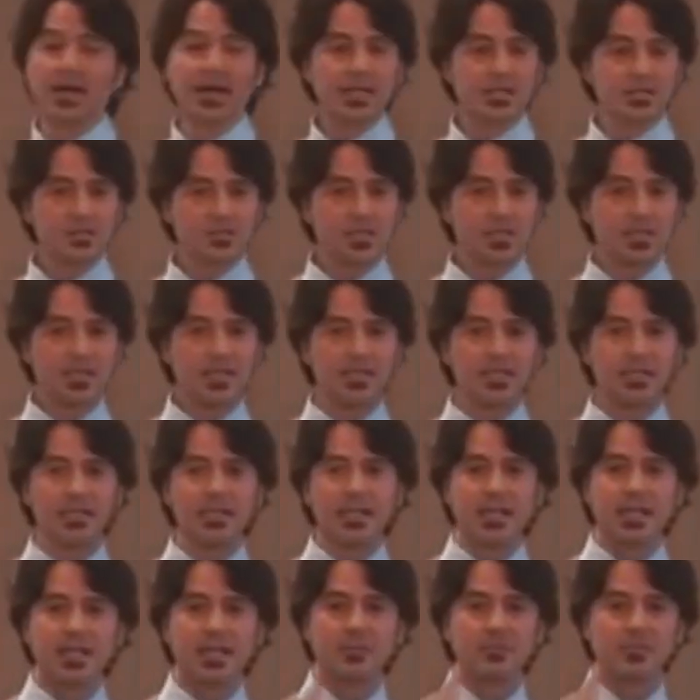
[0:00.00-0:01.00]
hydrated,
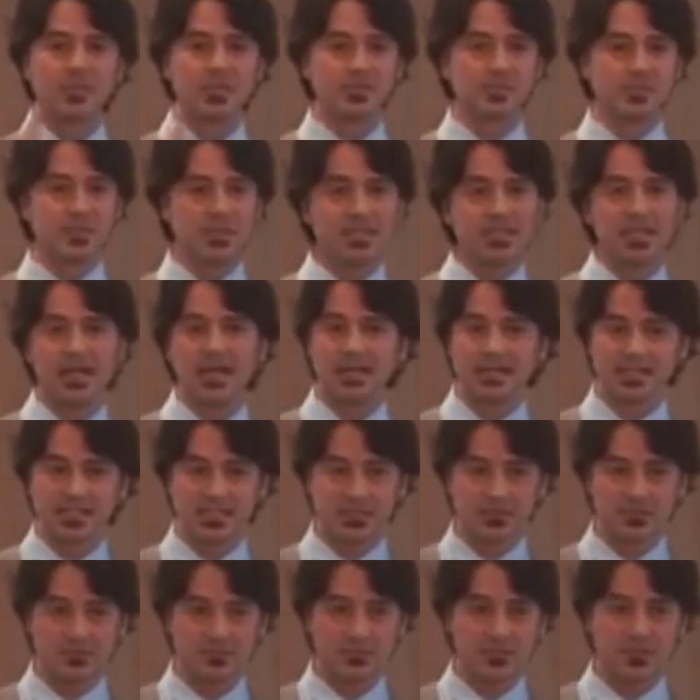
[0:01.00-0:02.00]
and it must be
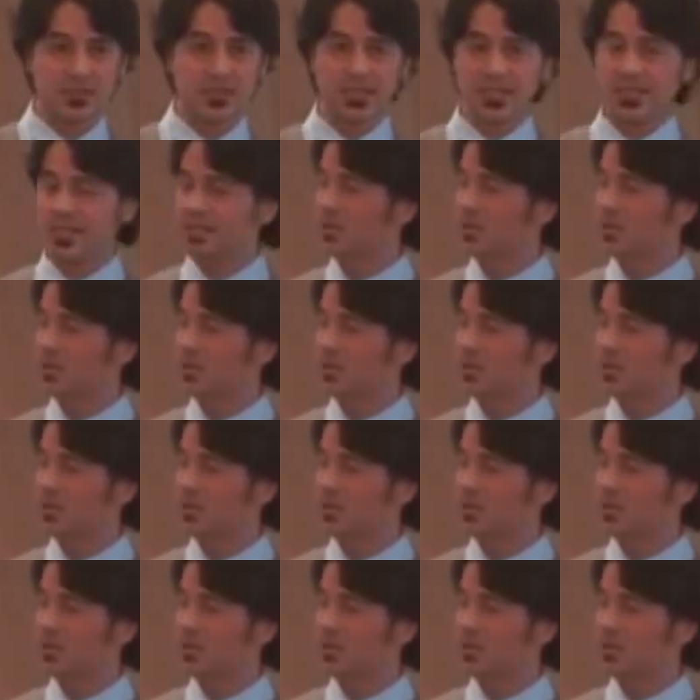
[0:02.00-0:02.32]
toxin-free.